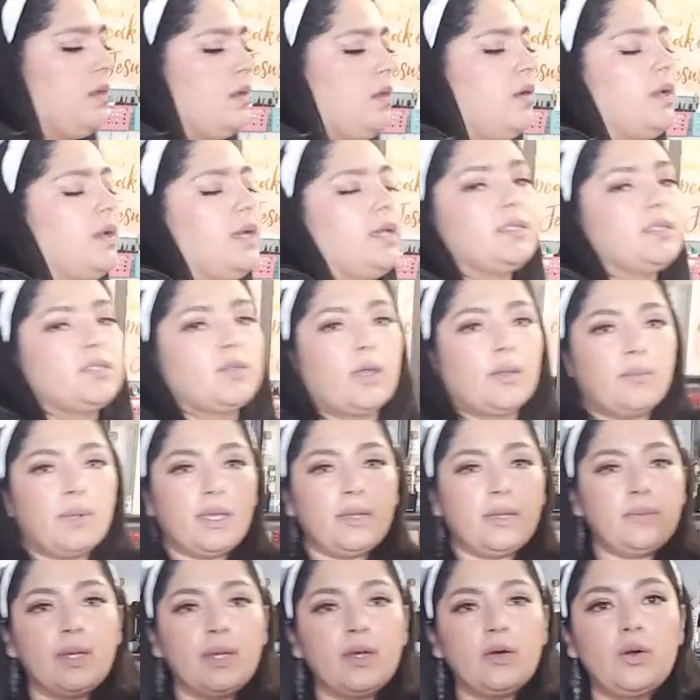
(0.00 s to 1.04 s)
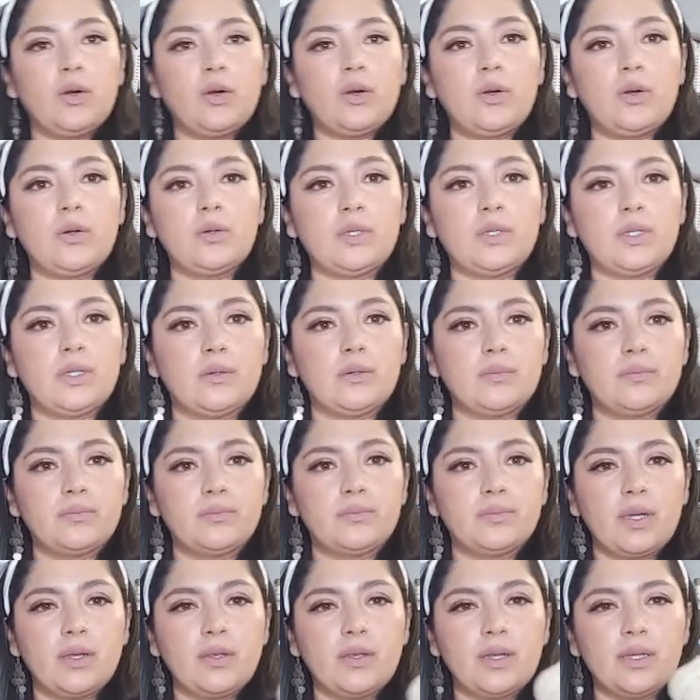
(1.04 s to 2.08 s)
Okay, so I made my hole, you know,
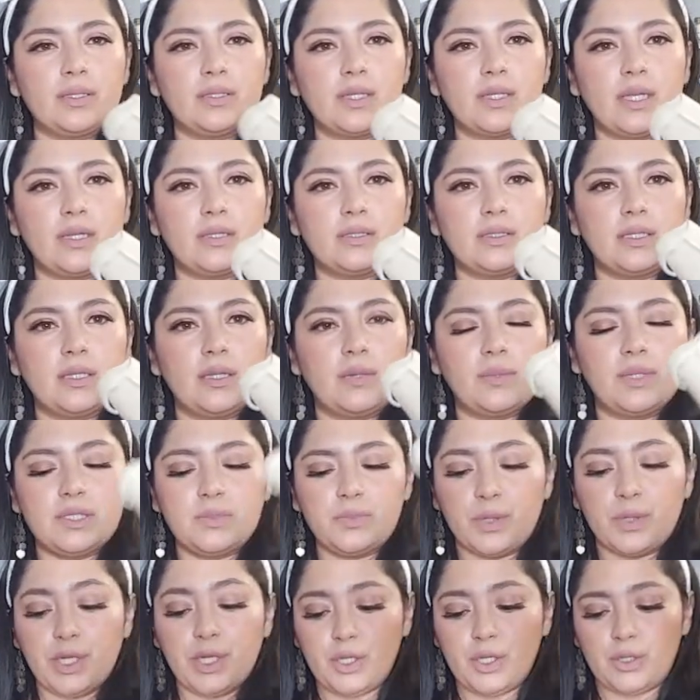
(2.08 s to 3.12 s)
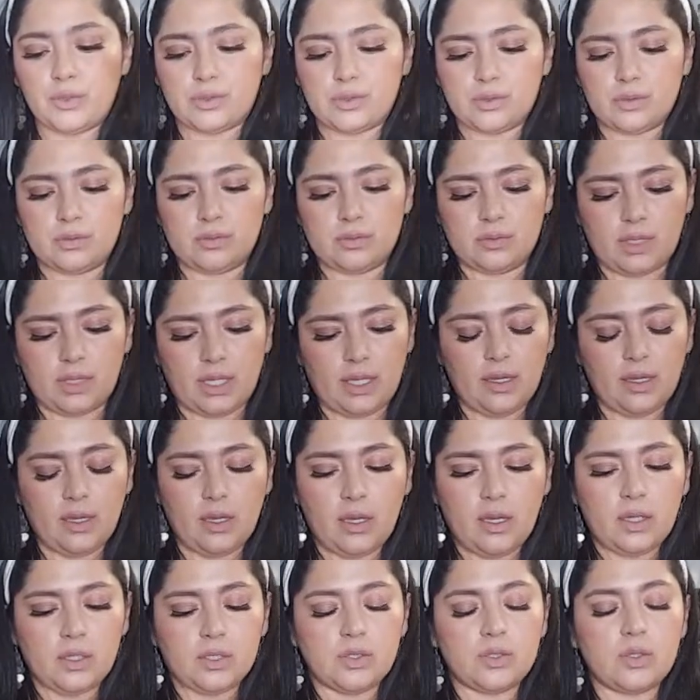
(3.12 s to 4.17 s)
you guys can't see that, but it's pretty huge. Okay,
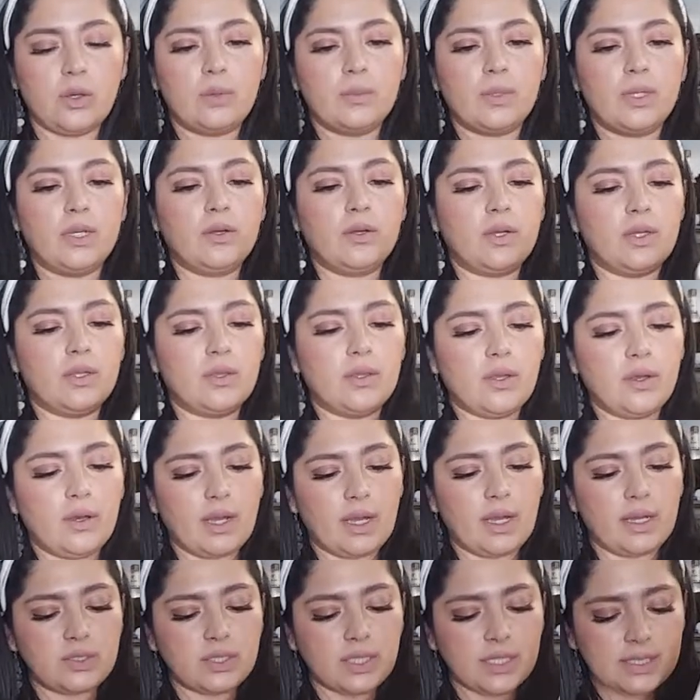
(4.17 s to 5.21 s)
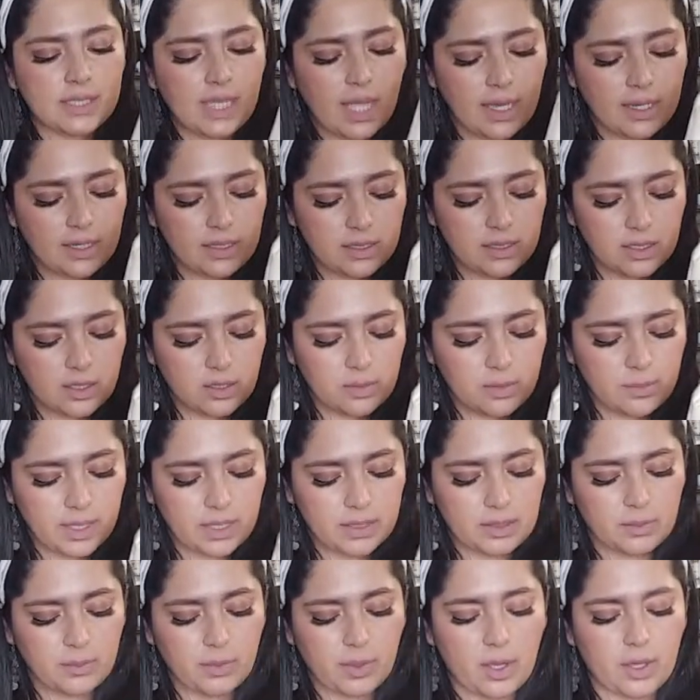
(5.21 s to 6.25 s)
so I'm gonna go in there and just add a little bit
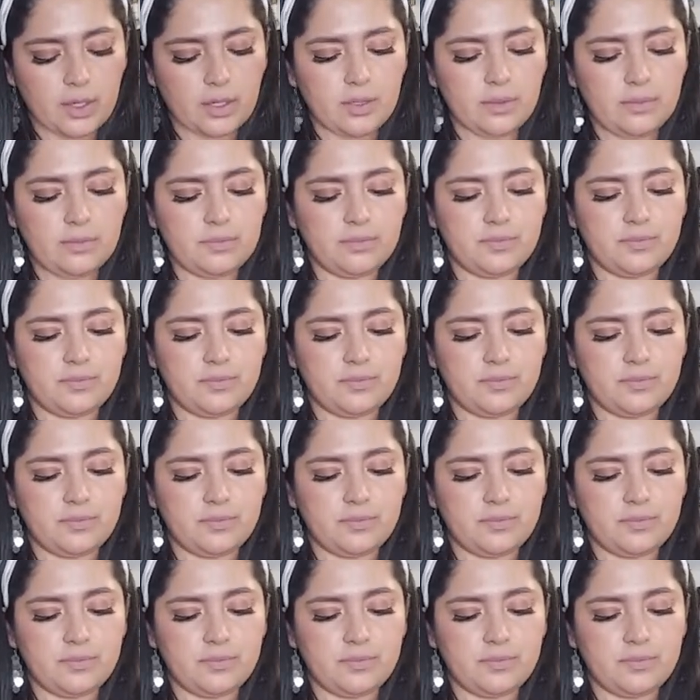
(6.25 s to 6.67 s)
at the bottom